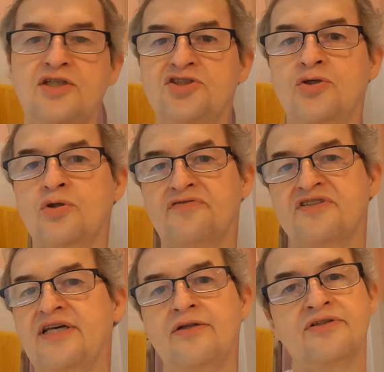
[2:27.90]
she could have
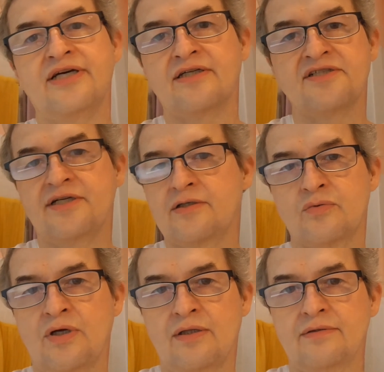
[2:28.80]
stayed on the other side
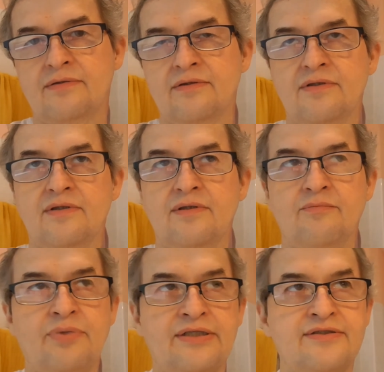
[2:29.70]
as well,
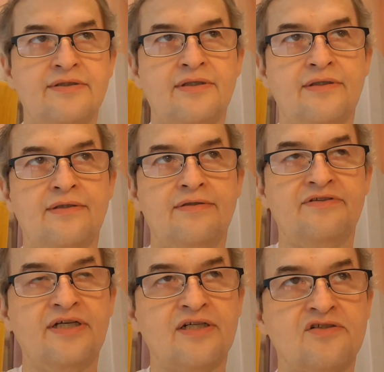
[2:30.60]
but
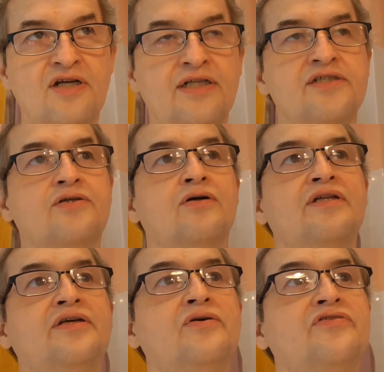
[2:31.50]
the other side is
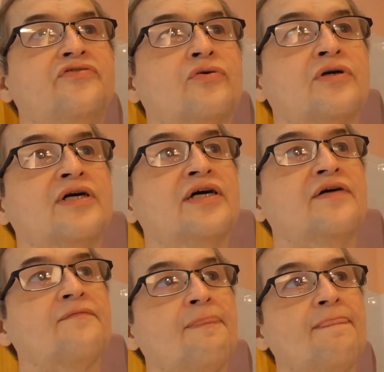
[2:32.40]
only good for
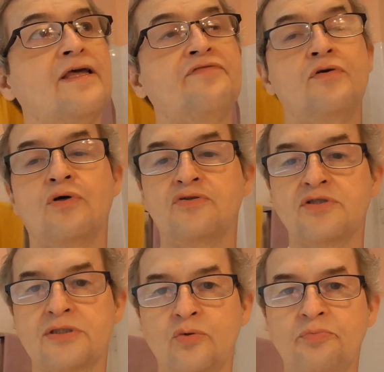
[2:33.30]
if you want to
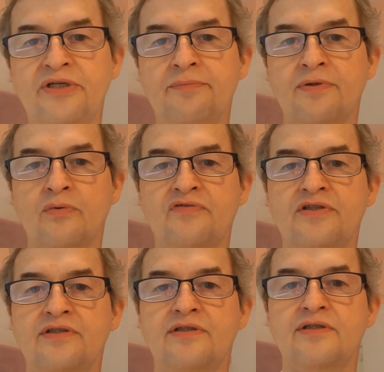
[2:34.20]
screw people with
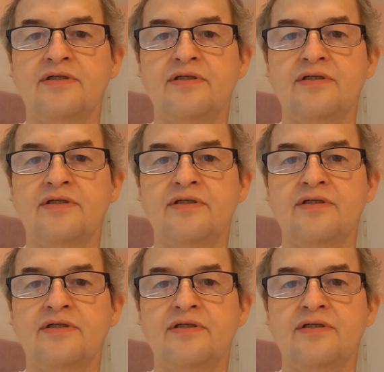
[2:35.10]
it.